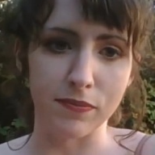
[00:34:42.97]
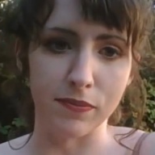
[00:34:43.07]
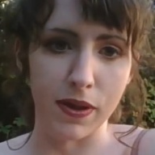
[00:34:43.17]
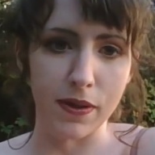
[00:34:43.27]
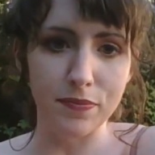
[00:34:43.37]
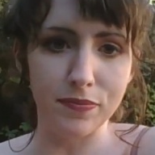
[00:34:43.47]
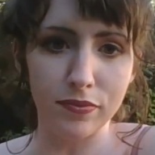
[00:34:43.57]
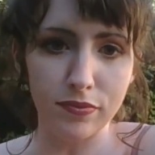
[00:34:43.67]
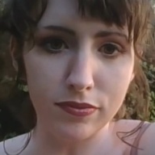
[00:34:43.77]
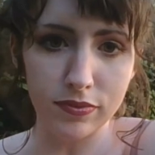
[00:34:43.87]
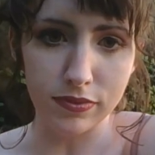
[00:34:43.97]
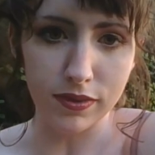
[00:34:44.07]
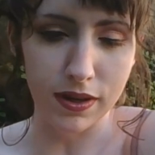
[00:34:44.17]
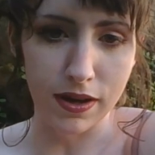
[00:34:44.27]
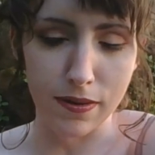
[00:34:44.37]
But
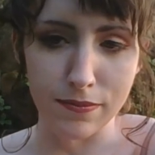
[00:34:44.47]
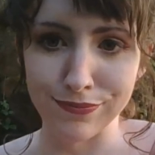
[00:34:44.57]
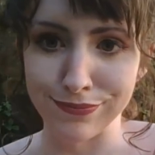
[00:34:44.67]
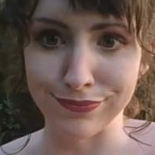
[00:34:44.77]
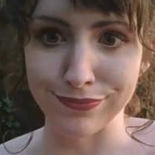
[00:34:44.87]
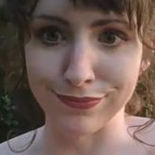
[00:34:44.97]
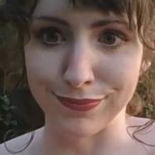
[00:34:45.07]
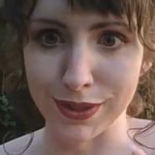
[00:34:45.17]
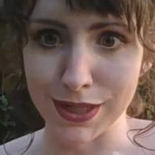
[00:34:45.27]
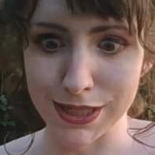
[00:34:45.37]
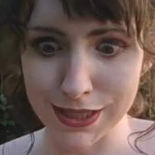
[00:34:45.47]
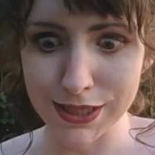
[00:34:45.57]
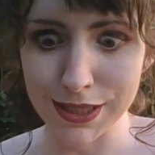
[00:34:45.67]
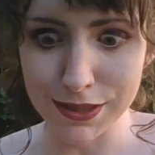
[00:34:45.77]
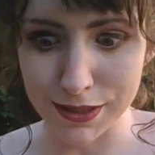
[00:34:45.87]
um, because of
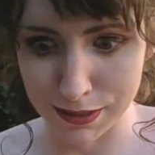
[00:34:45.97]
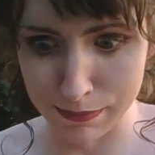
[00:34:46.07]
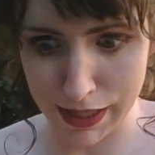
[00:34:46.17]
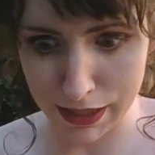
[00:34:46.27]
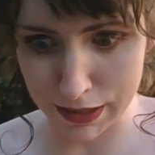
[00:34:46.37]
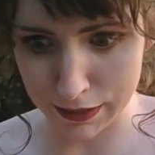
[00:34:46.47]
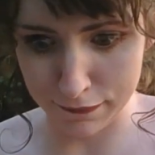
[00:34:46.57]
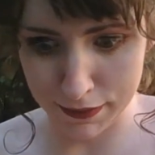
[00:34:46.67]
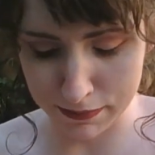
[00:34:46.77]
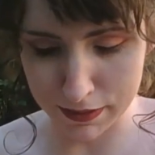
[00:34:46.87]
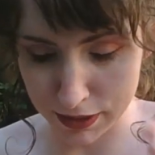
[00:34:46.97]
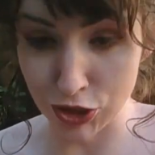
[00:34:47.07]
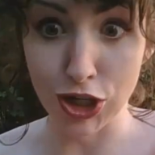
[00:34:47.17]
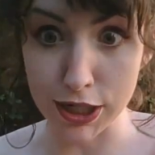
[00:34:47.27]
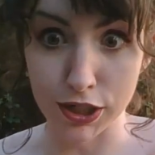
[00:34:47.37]
the male and the female, the
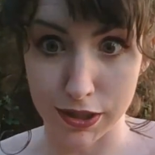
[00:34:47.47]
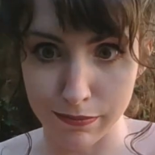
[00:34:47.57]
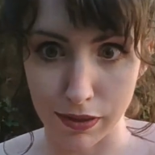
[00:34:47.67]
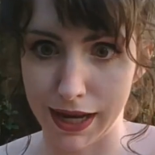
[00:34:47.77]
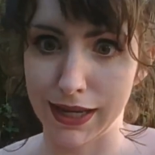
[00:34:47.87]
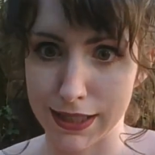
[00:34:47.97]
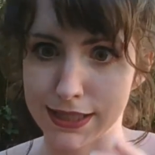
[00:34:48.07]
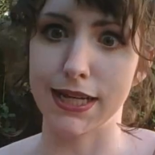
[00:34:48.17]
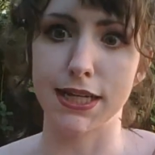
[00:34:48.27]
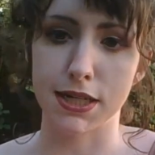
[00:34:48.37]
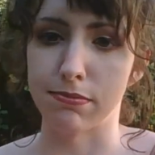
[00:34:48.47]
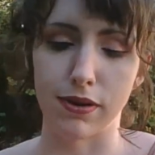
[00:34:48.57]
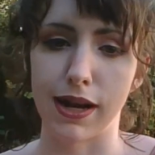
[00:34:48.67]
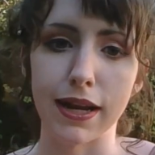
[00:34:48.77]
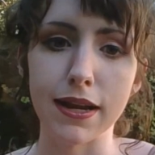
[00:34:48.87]
gendered brain, the sex
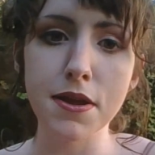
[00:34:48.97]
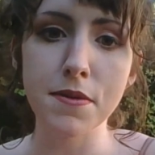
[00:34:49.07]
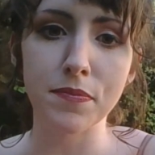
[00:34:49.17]
brain,